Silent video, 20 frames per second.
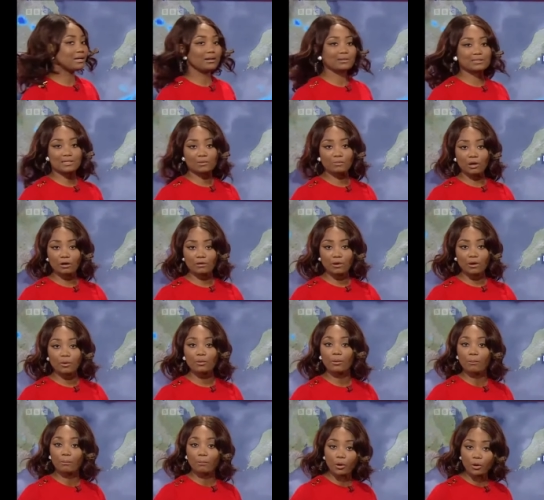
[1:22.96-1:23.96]
start
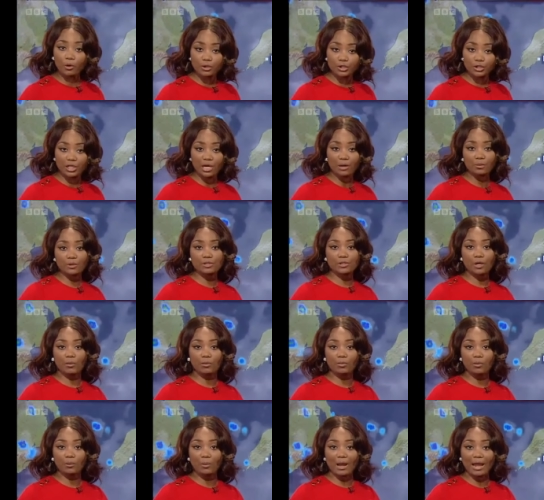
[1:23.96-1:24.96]
tomorrow. More showers
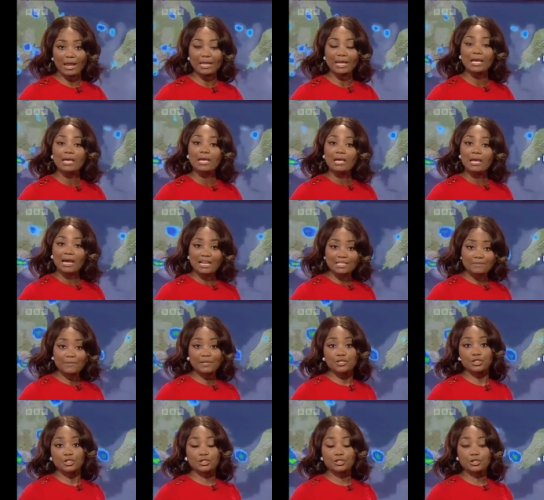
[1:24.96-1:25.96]
on the way. As
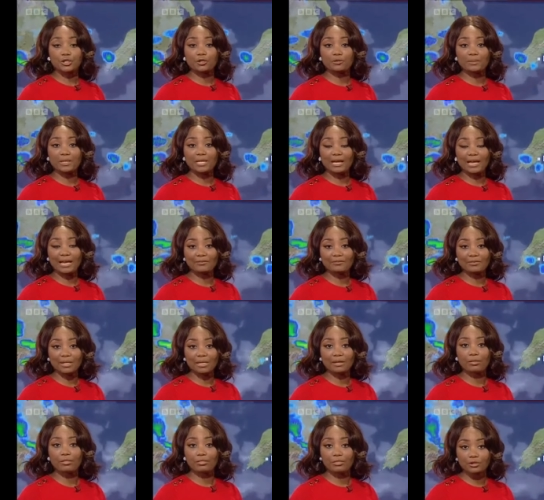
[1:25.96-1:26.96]
mentioned, could be
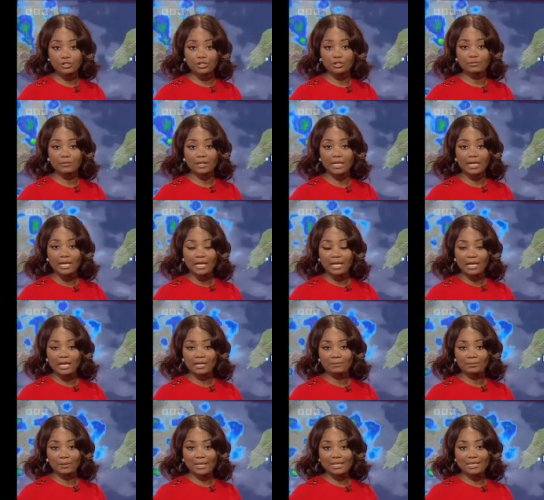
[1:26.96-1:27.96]
heavy, thundery
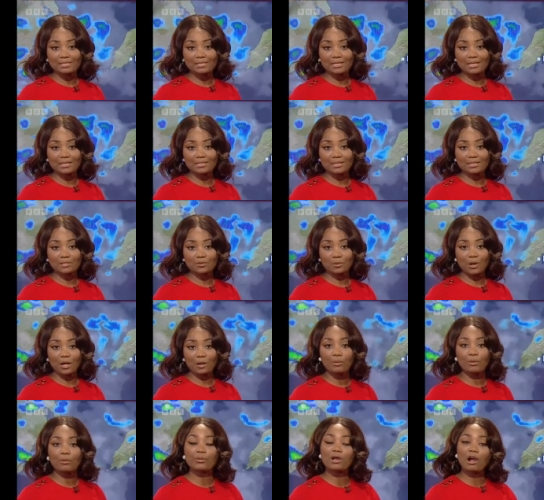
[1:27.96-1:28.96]
in places as well.
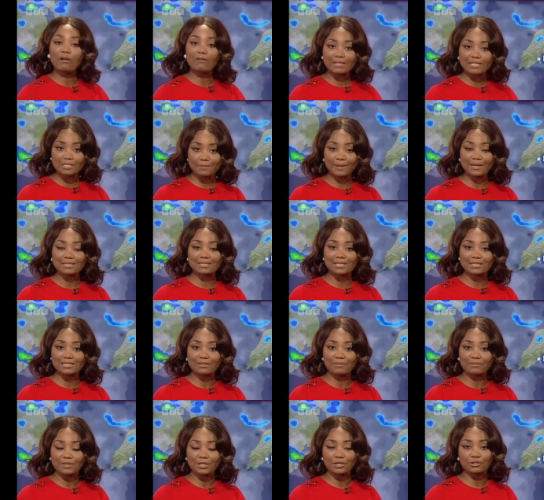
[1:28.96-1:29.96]
But we are expecting
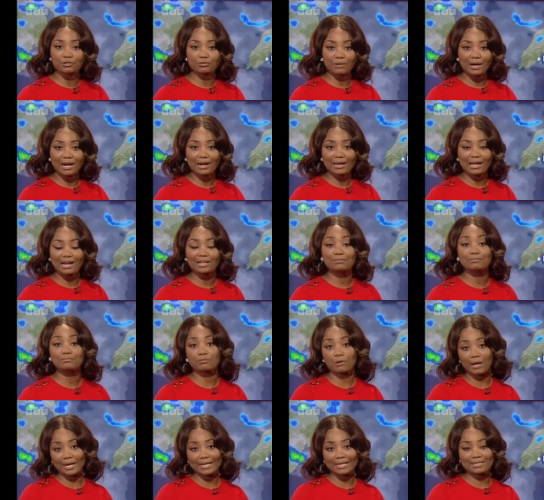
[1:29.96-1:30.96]
something dry and
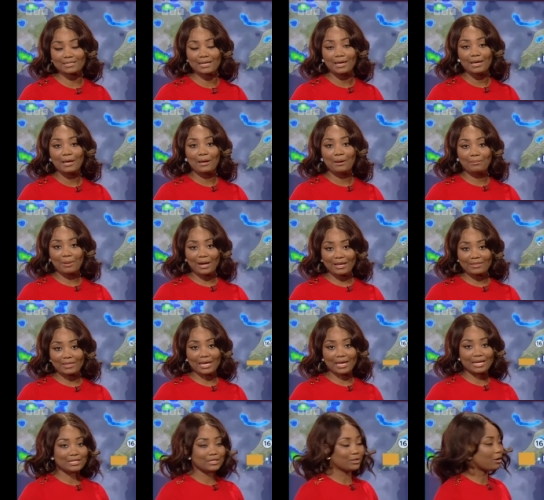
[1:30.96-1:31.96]
bright by
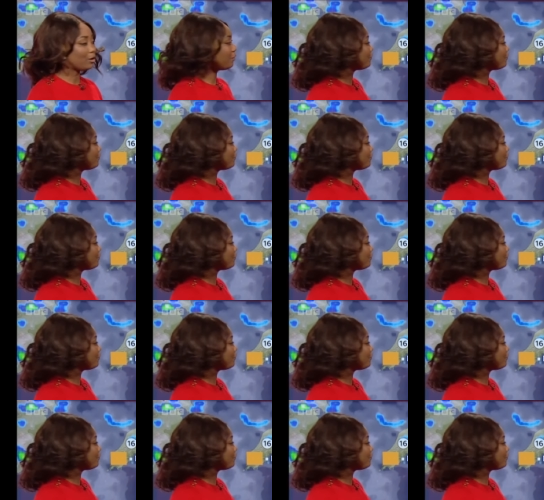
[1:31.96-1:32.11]
the end